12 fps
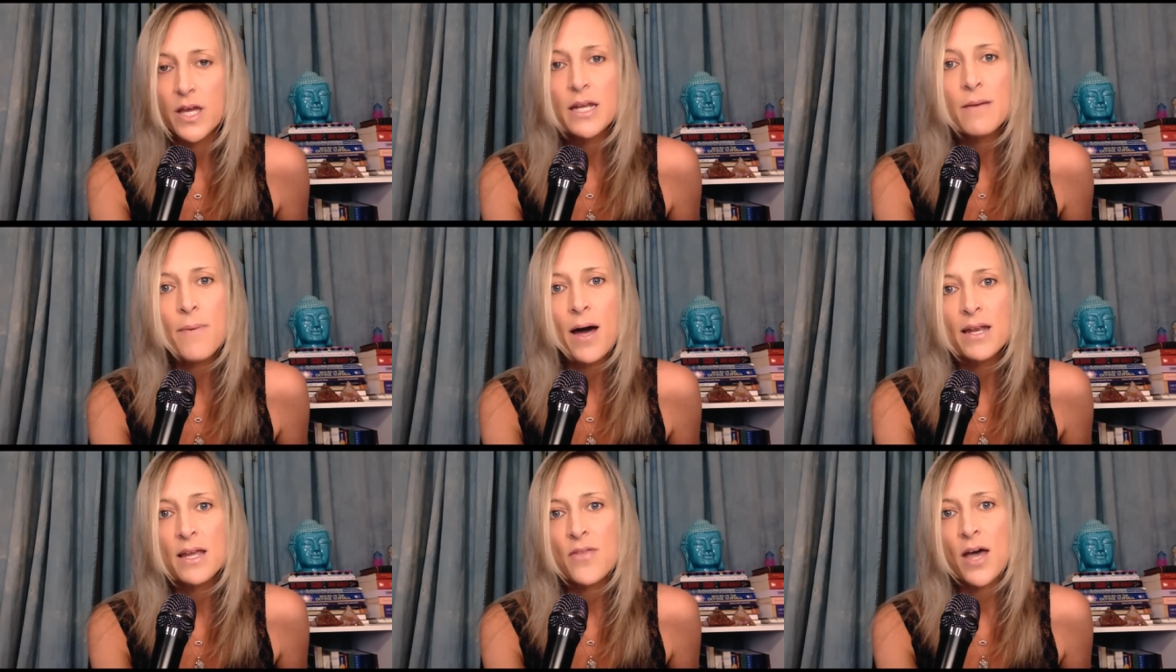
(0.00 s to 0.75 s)

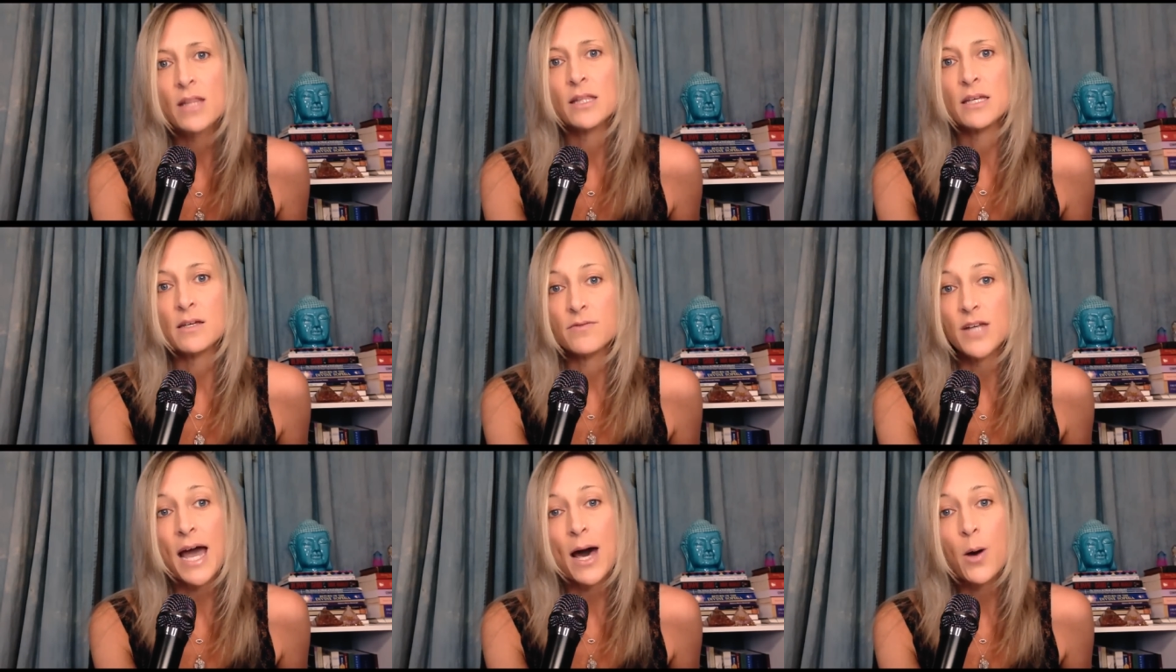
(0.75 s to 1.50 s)
Anybody that
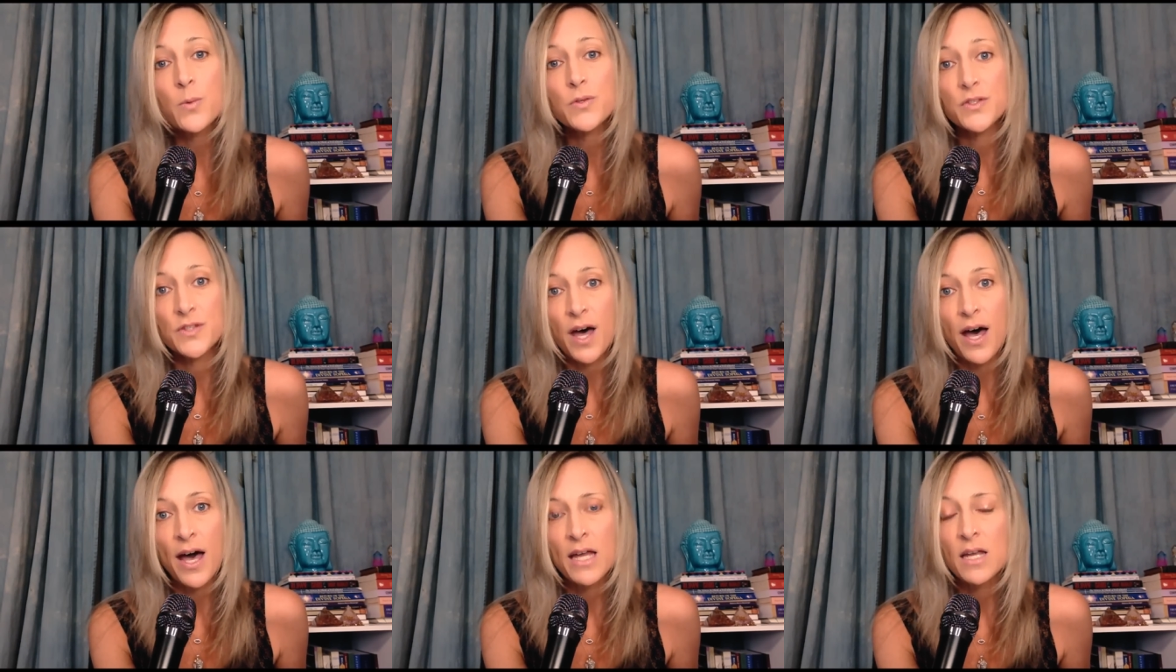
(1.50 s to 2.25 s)
lived
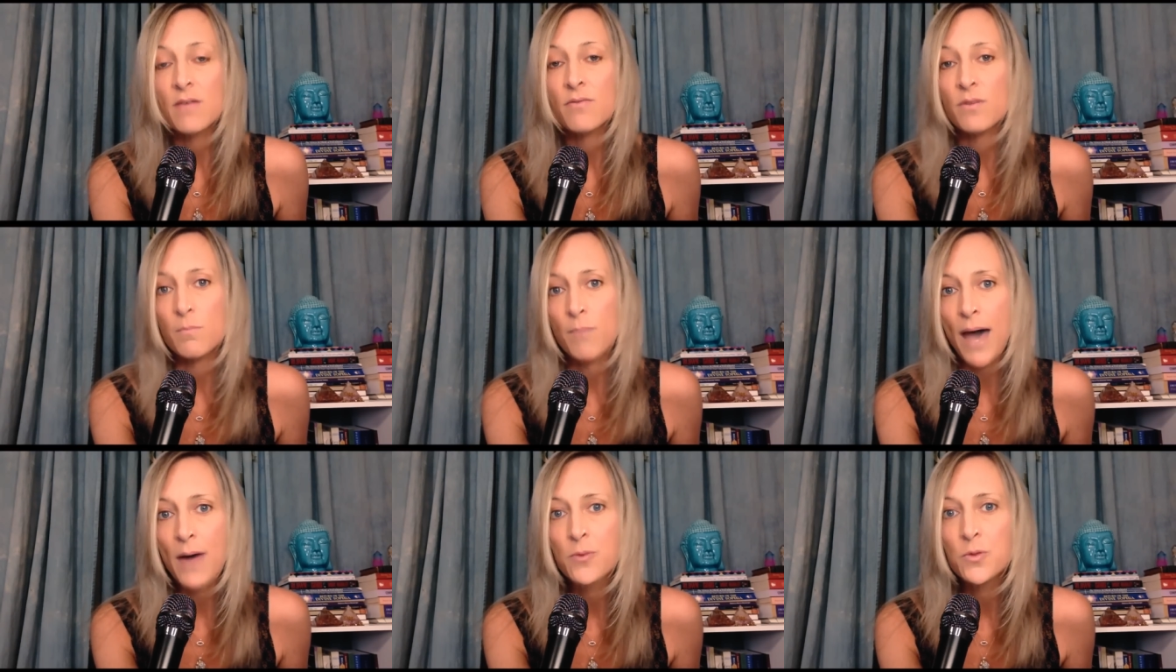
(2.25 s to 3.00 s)
outside of the
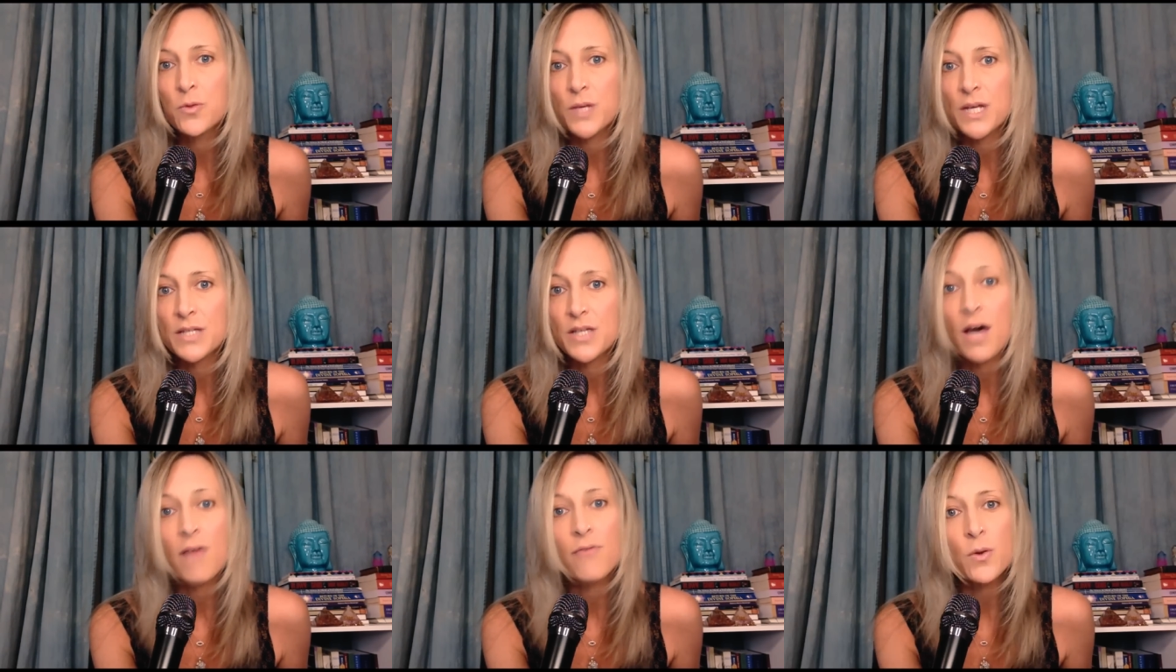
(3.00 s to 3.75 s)
boundaries
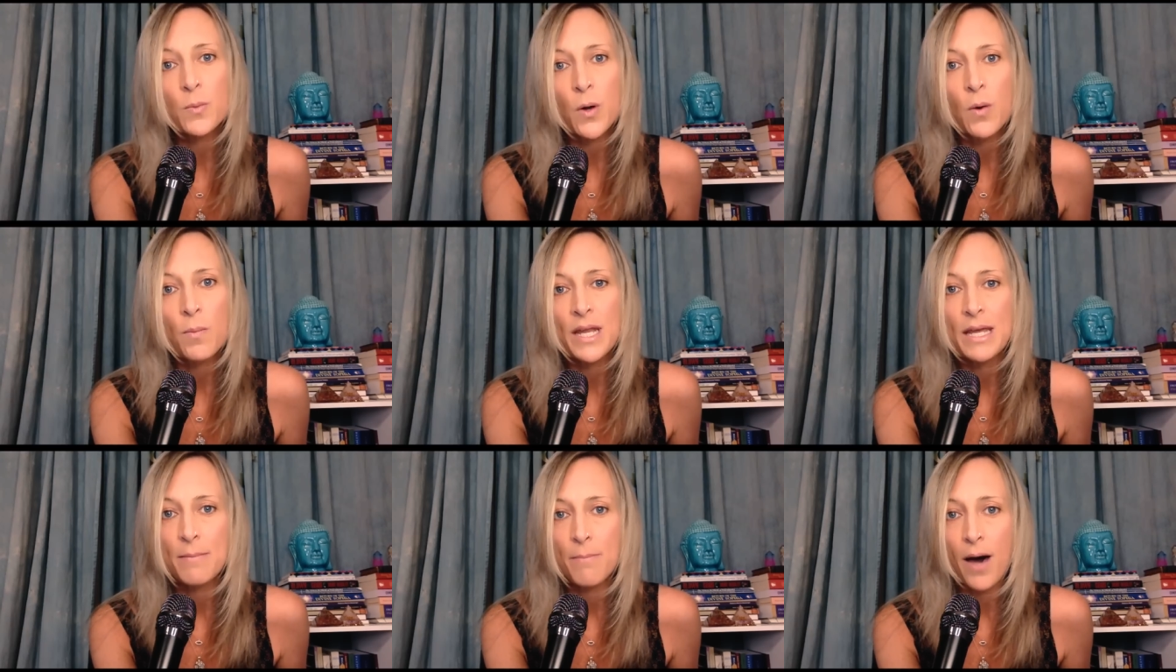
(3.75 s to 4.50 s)
of the Roman
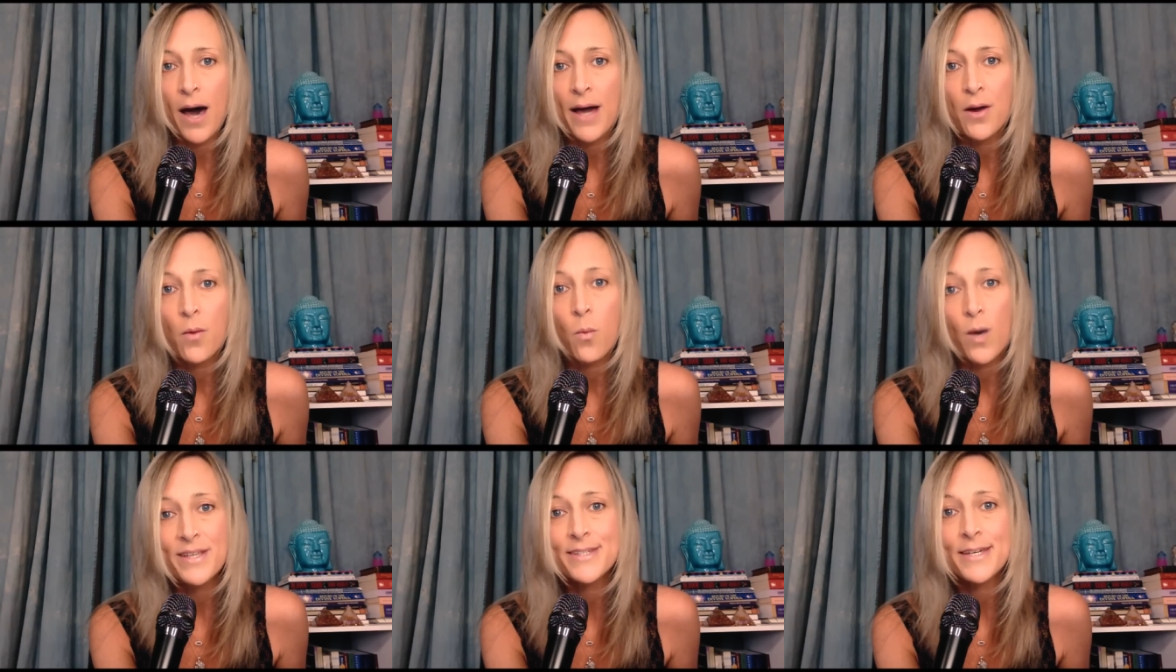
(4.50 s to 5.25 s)
Empire
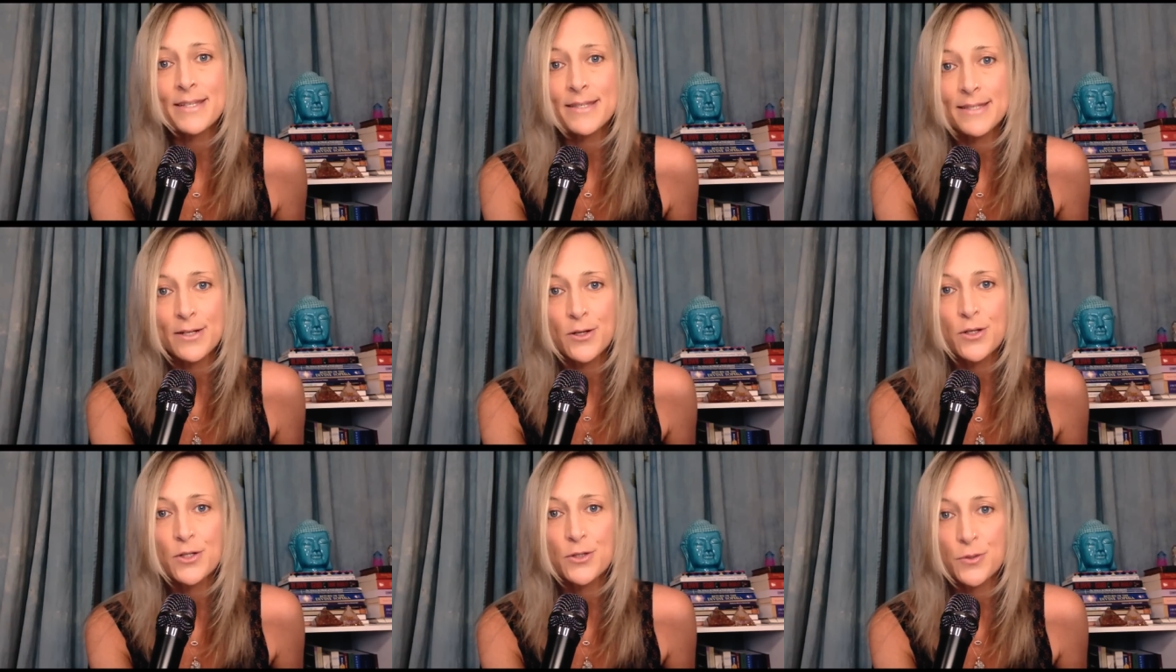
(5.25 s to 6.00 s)
was
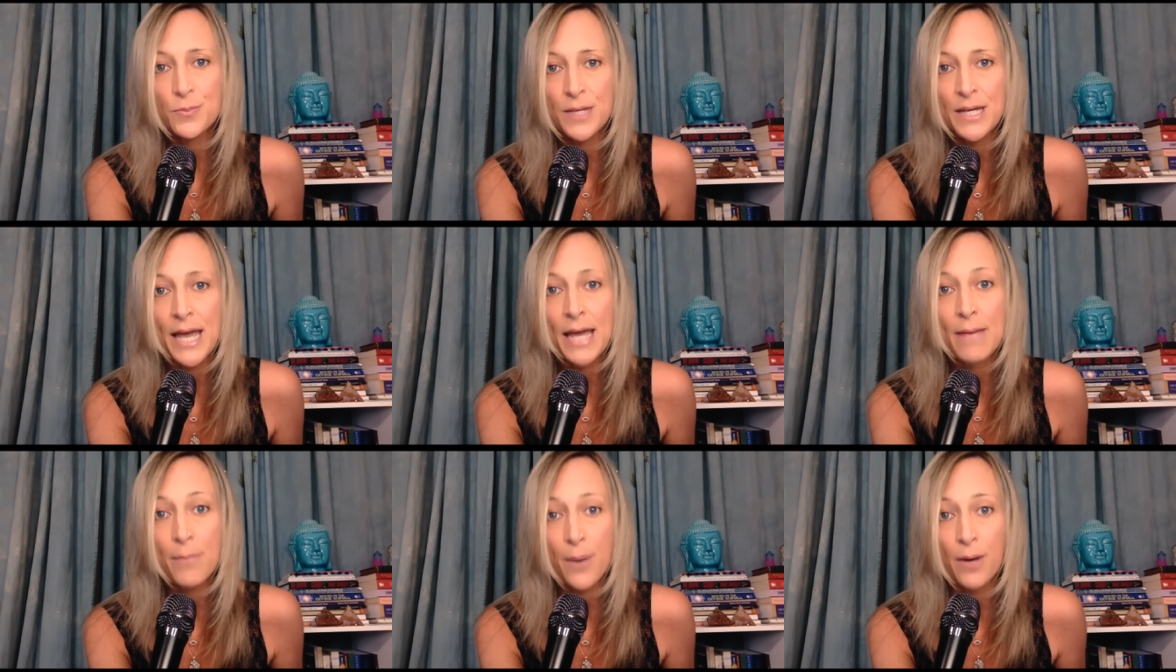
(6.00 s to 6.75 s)
considered to be
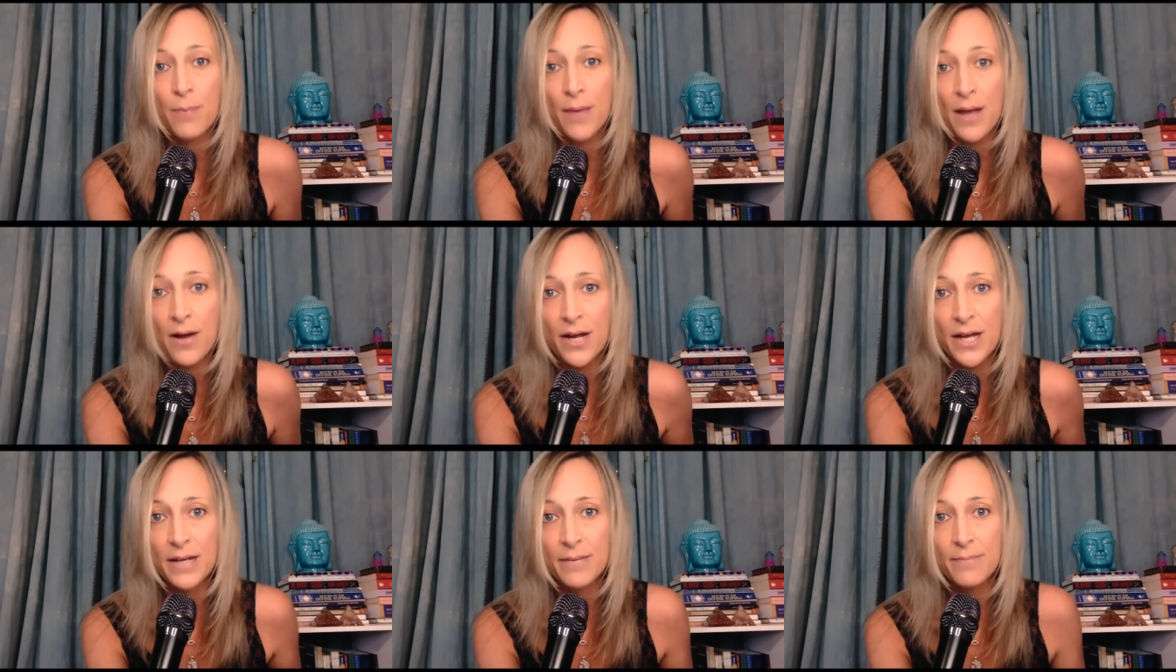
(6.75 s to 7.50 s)
a barbarian.